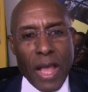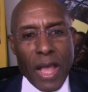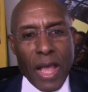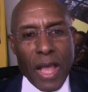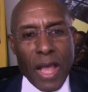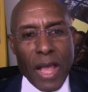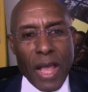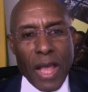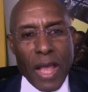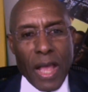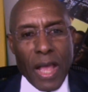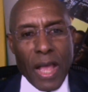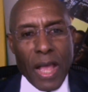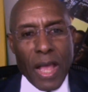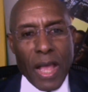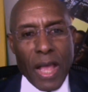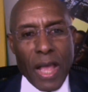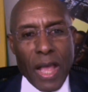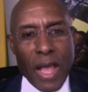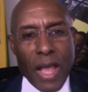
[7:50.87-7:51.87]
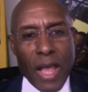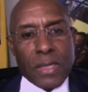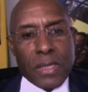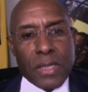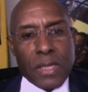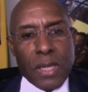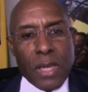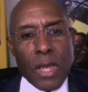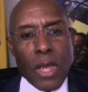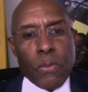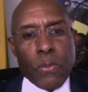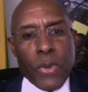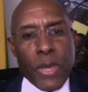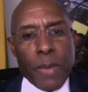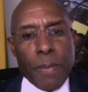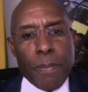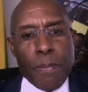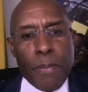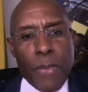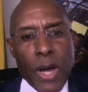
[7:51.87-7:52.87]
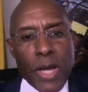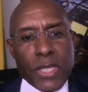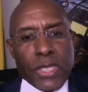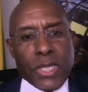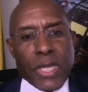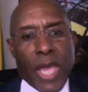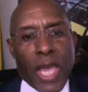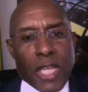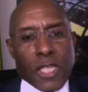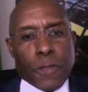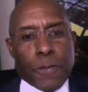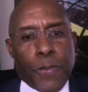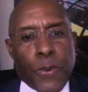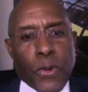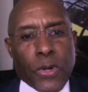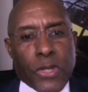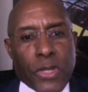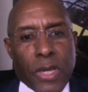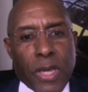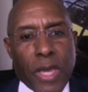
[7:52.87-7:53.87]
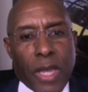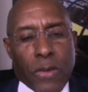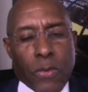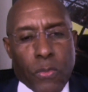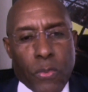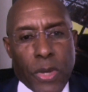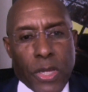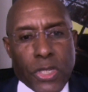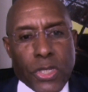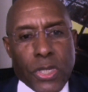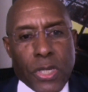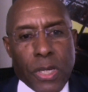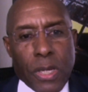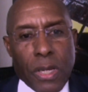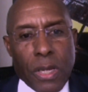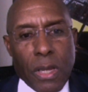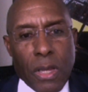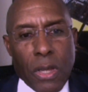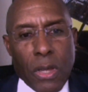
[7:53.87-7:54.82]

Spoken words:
The point is, we must export to get rich.